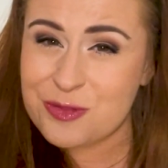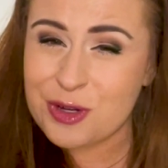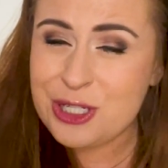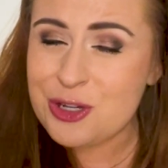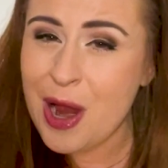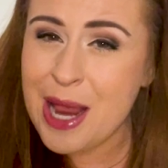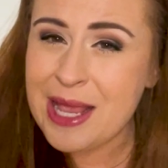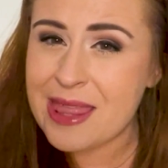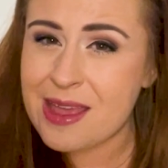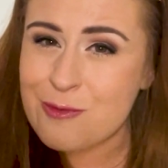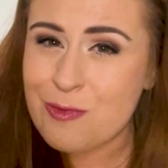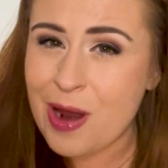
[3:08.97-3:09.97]
You've got to try and get
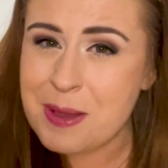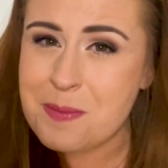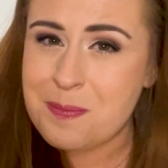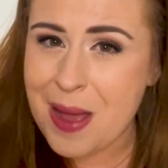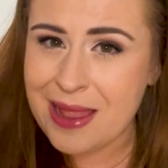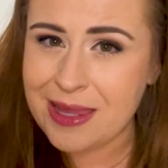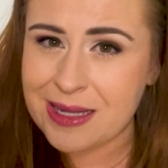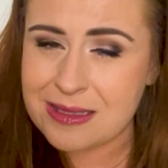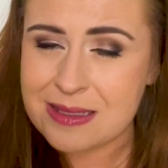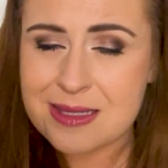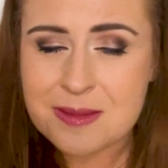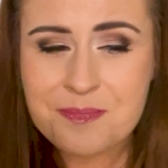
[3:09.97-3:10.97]
that right
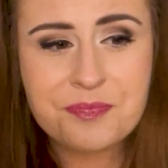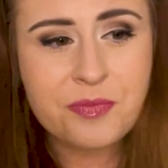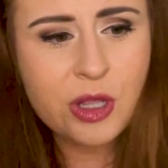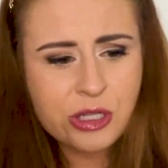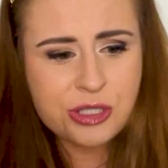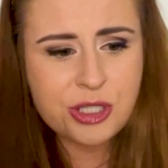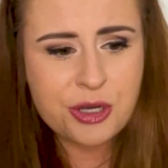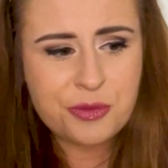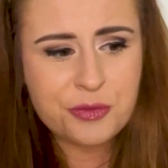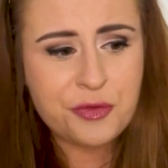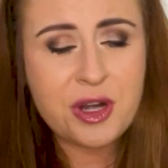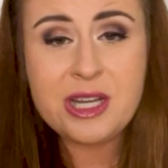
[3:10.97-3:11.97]
balance.
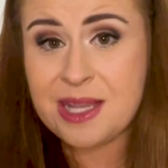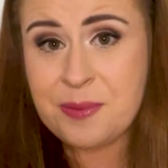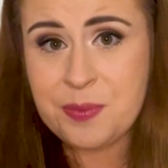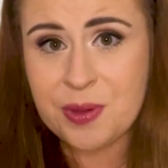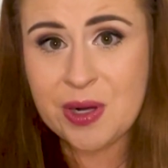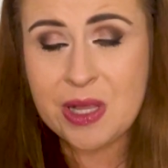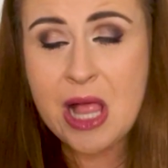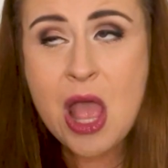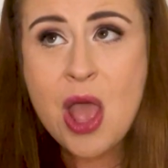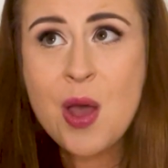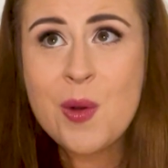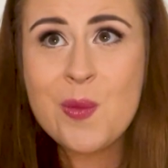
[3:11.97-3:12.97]
So for example,
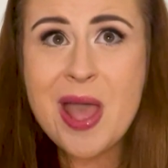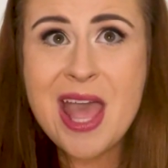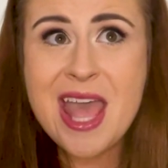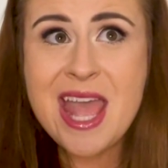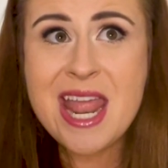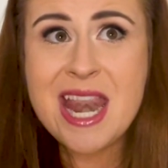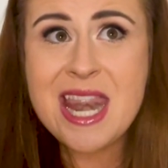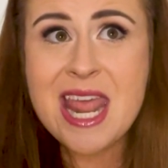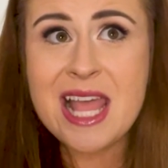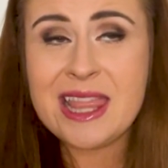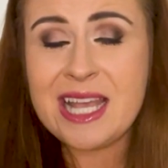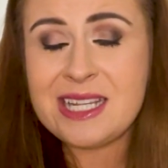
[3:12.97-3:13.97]

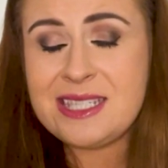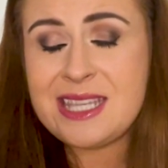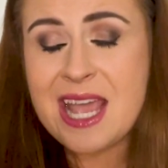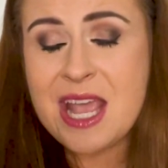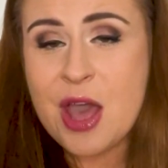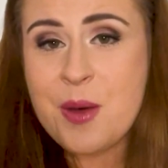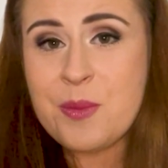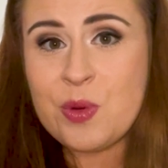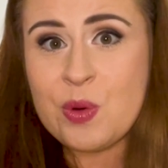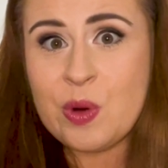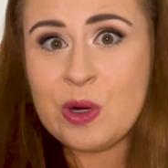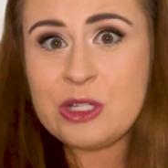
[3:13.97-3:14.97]
when let's say a
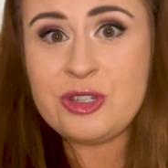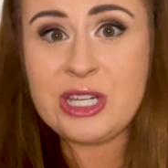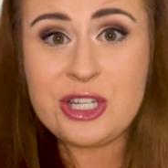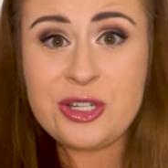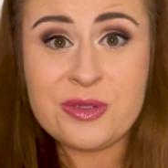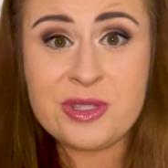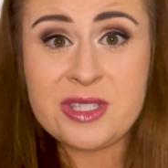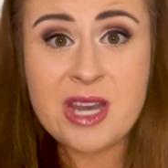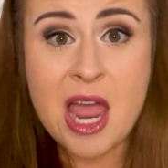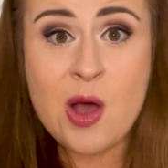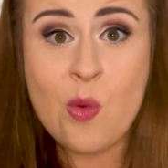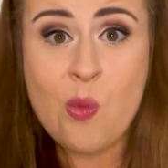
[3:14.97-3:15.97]
more traditional
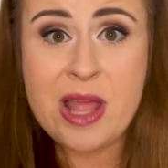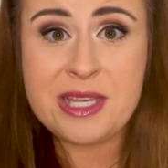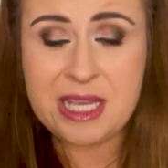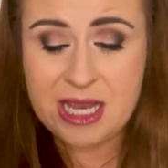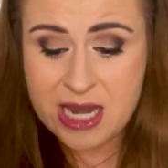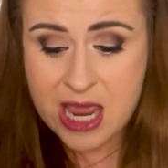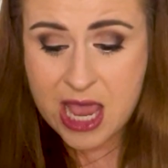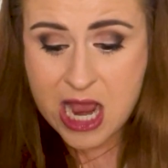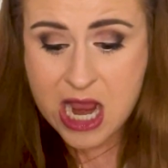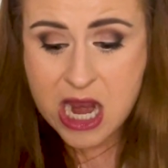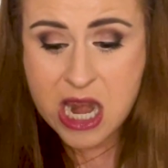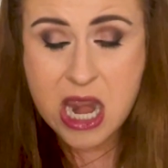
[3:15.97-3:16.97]
style wedding
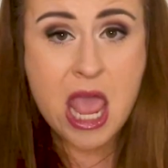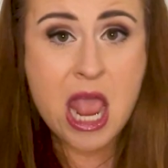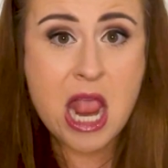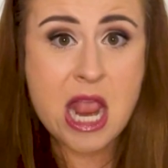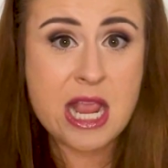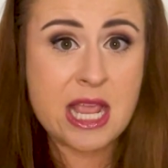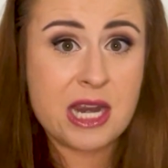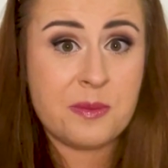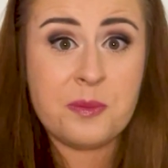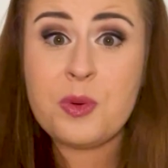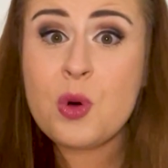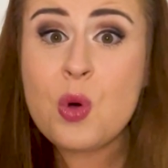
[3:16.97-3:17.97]
in a
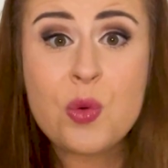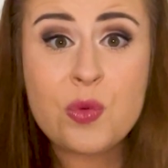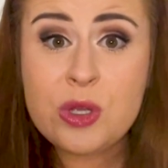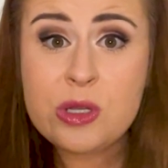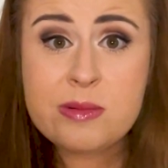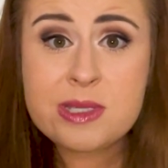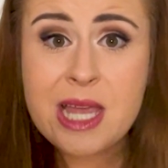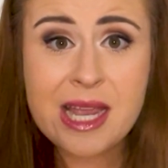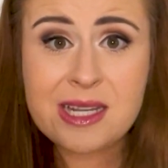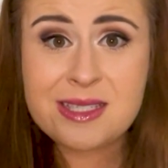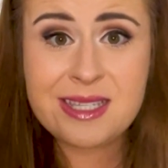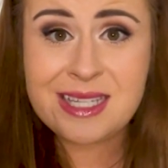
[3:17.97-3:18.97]
ballroom
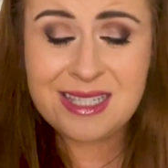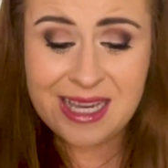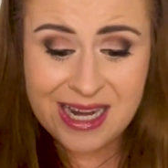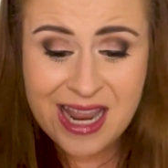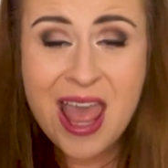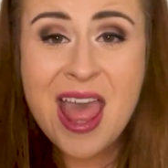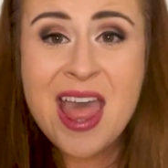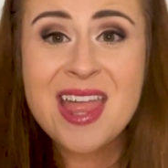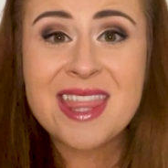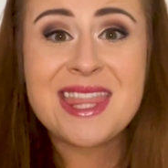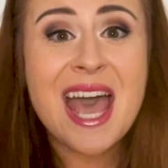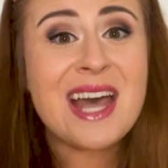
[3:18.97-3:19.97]
type setting,
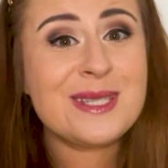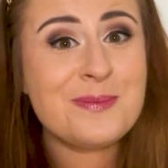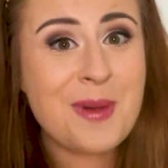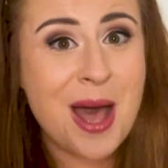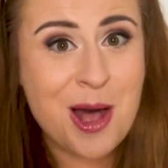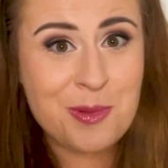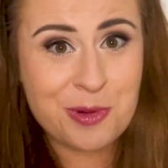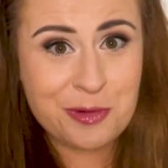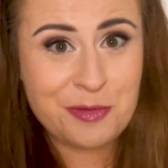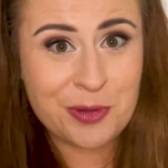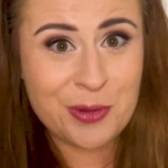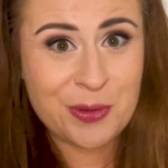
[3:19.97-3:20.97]
that's marble
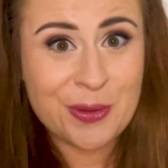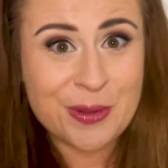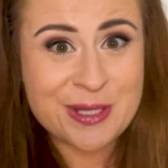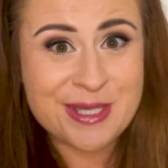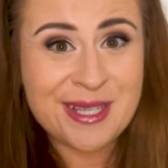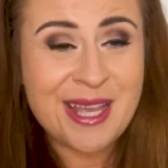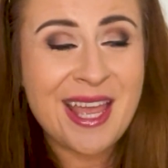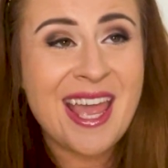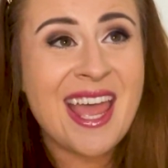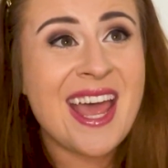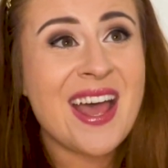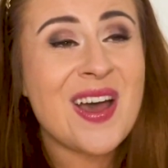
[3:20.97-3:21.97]
floors.
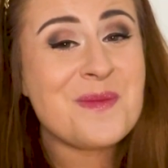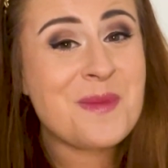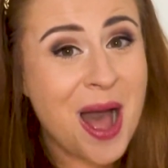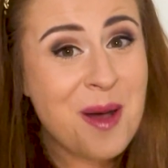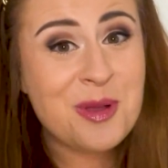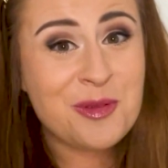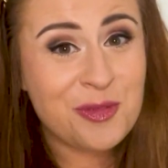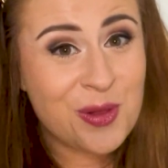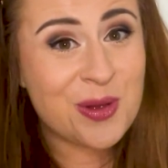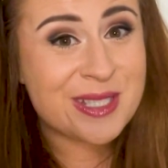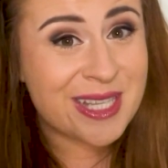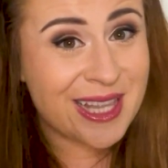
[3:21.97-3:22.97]
Marble
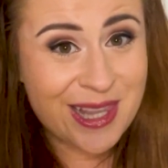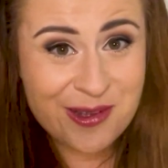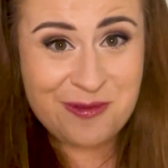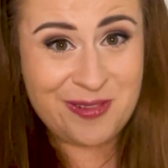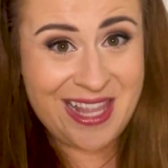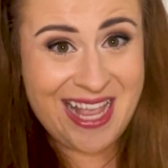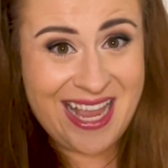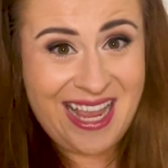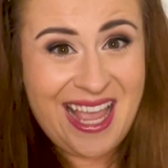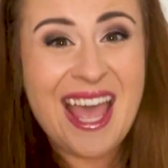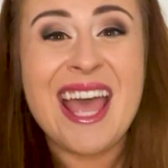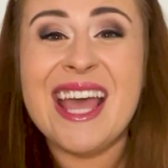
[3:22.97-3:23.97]
floors are
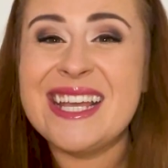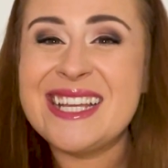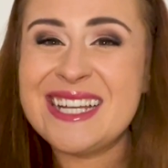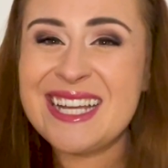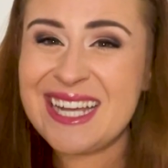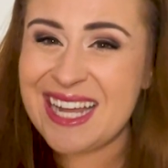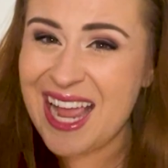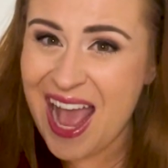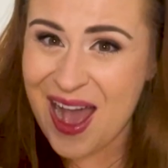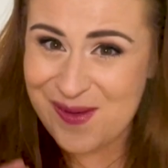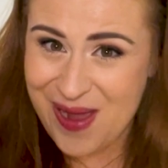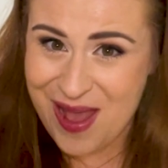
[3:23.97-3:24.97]
lovely.
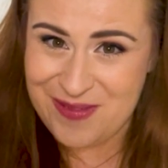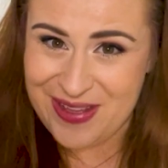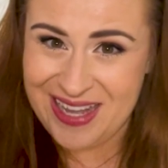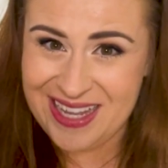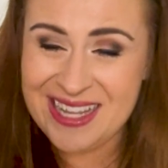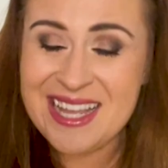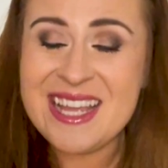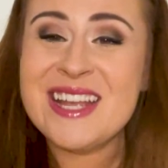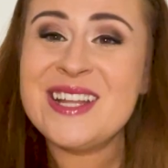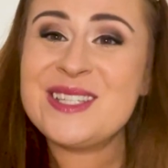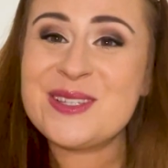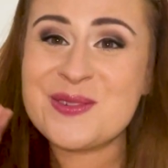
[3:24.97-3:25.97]
However,
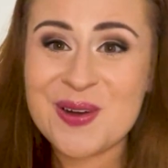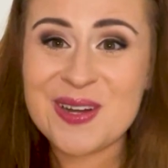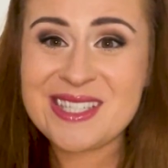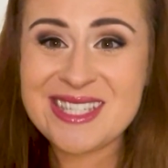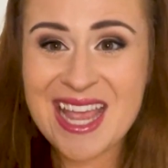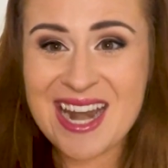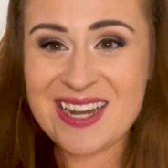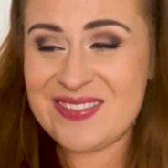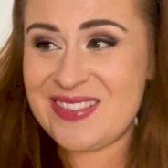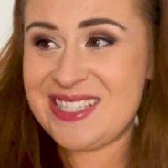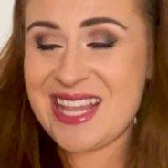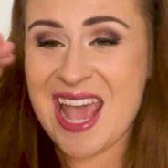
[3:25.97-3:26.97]
towards the end
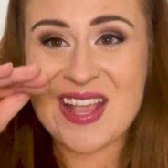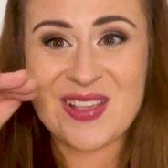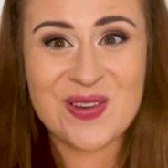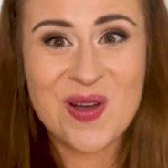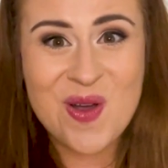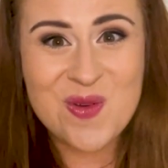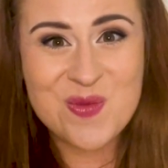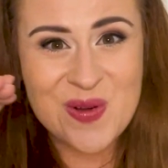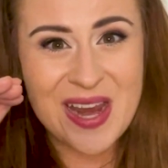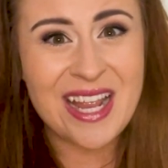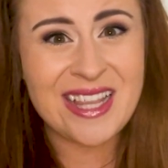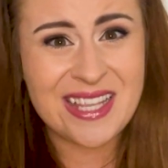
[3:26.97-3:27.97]
of the day, you're
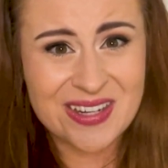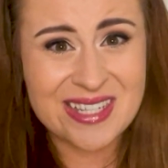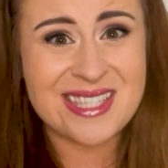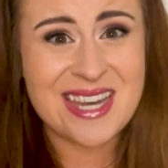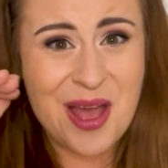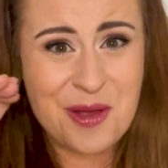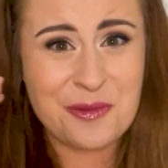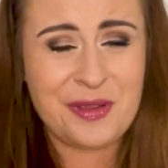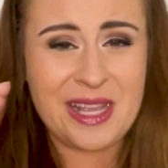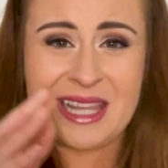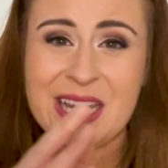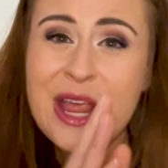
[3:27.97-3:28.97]
really going to start
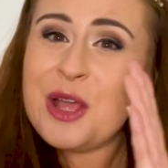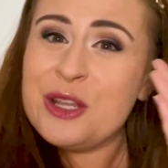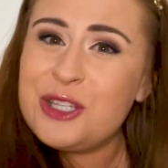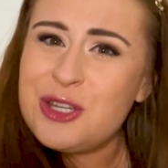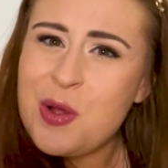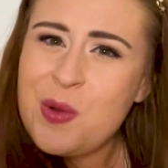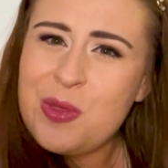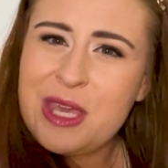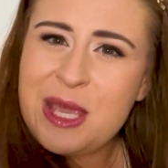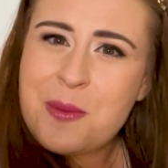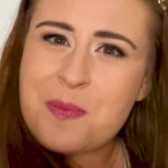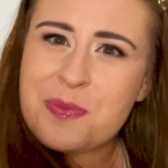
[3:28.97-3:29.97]
feeling, do you know
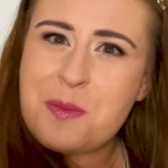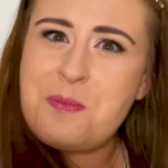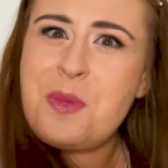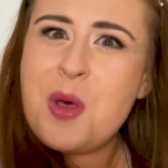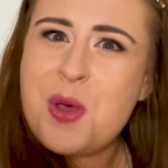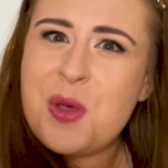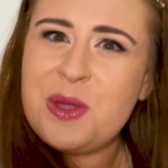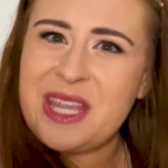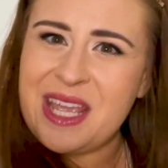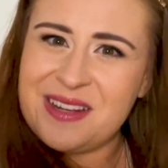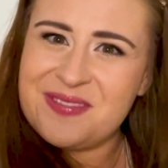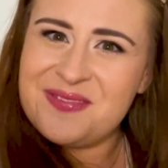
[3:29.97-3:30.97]
the
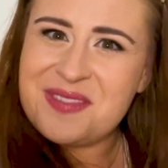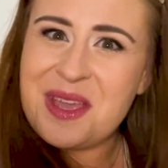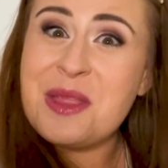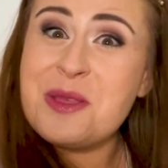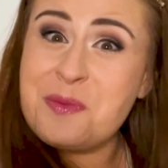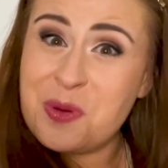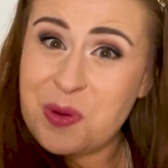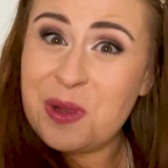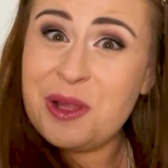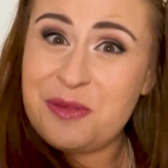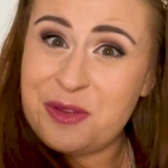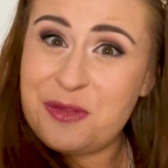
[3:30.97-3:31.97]
burning at the
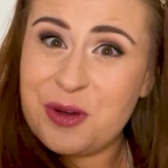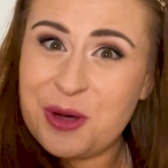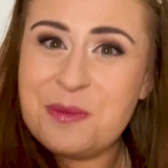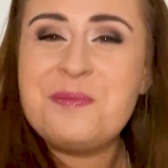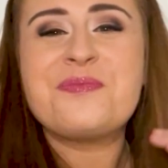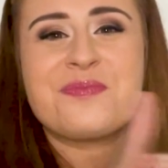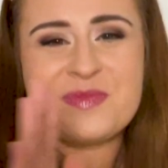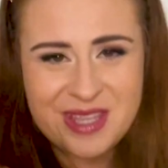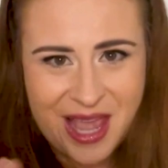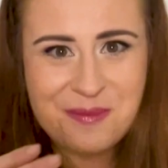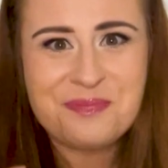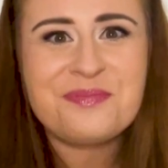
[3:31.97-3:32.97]
ball of the foot?
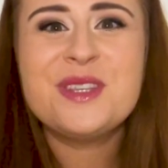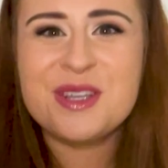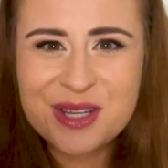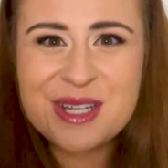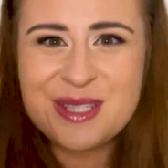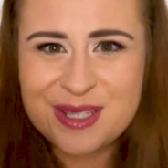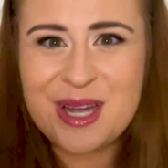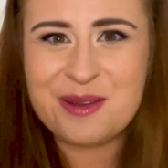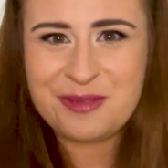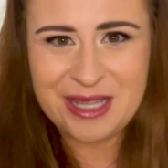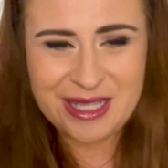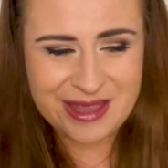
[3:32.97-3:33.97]
Yeah, you're going to
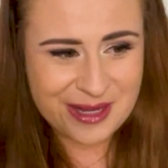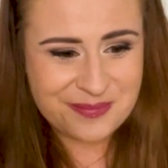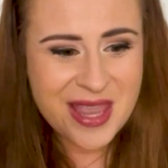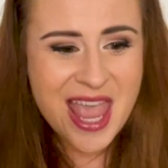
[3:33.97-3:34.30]
start feeling that.